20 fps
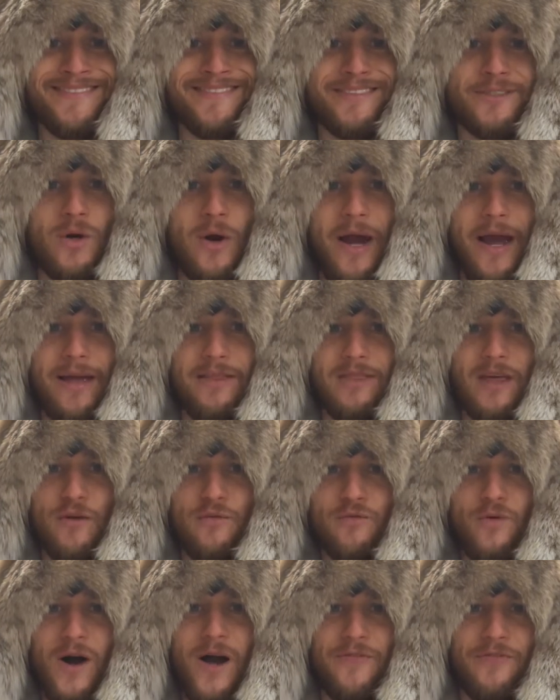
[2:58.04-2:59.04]
right? They
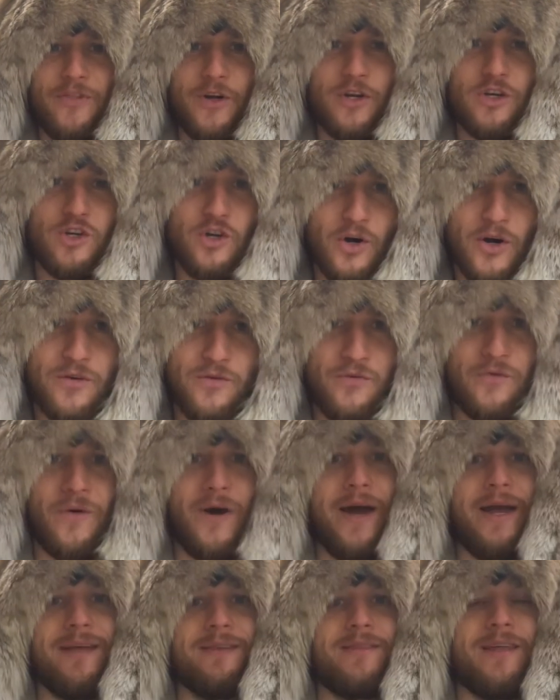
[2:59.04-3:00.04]
fought the good
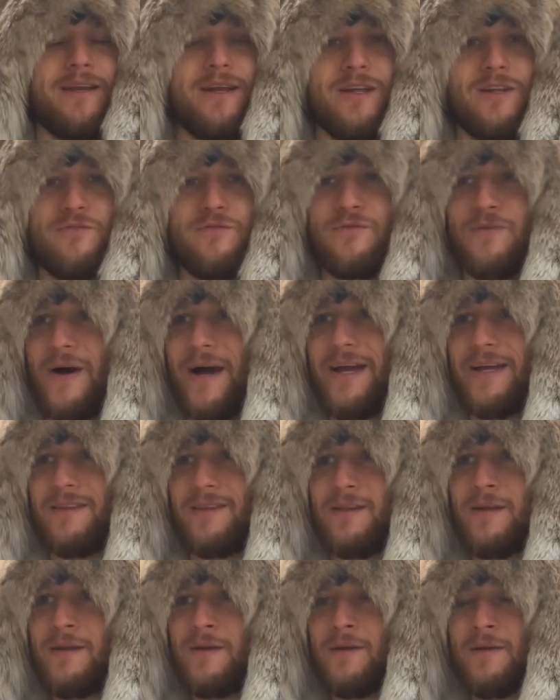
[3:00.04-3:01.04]
fight. They didn't fight
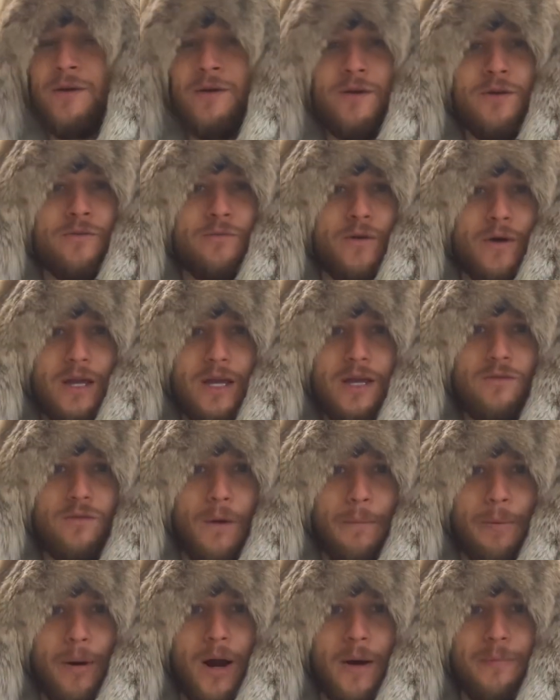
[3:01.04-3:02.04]
for evil
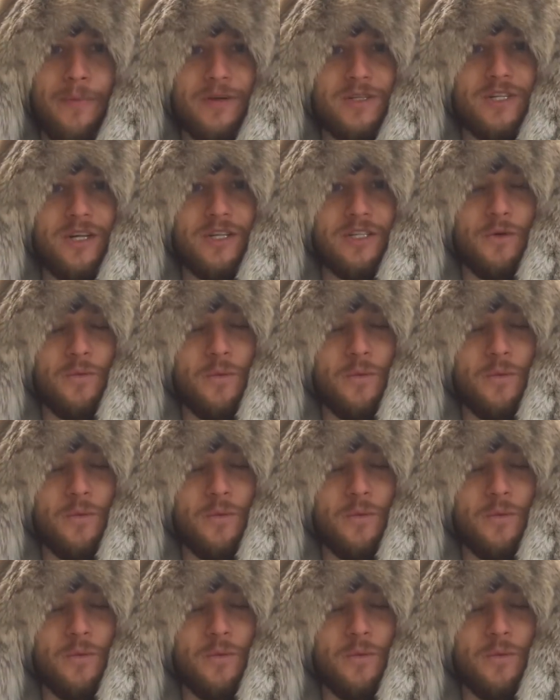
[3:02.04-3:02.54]
purposes and